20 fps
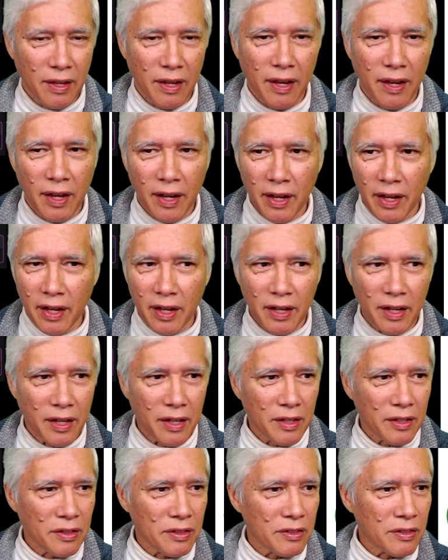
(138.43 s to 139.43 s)

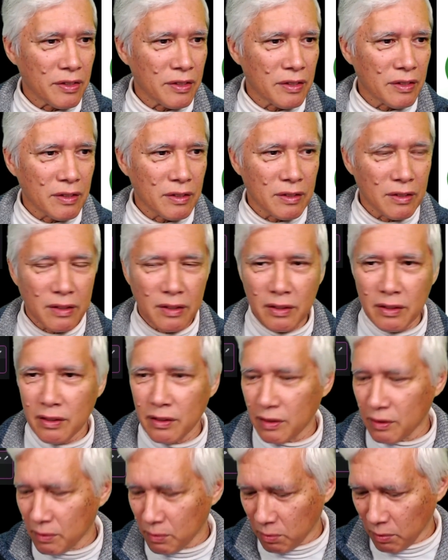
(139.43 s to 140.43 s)
And
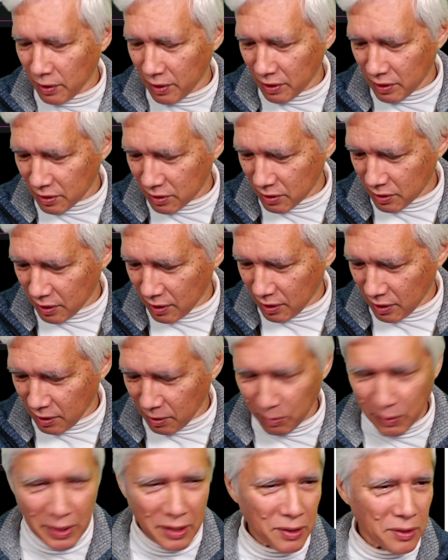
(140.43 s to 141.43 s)
what
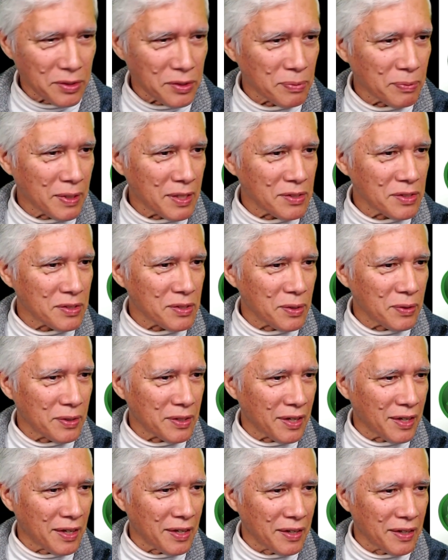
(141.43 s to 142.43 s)
else? What else is going
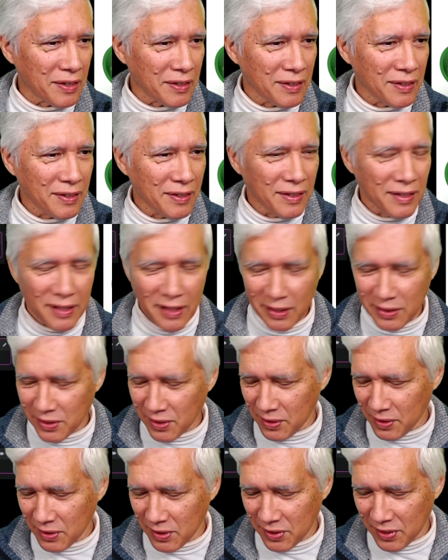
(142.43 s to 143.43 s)
on? It's
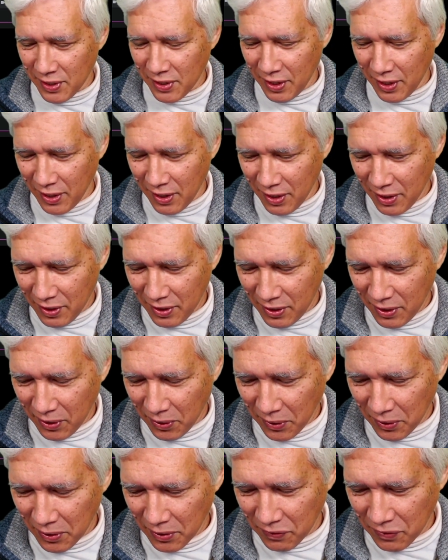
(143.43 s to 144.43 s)
good to see
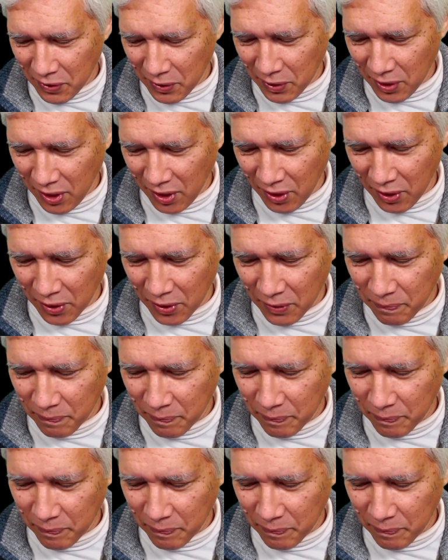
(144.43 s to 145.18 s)
all of you here.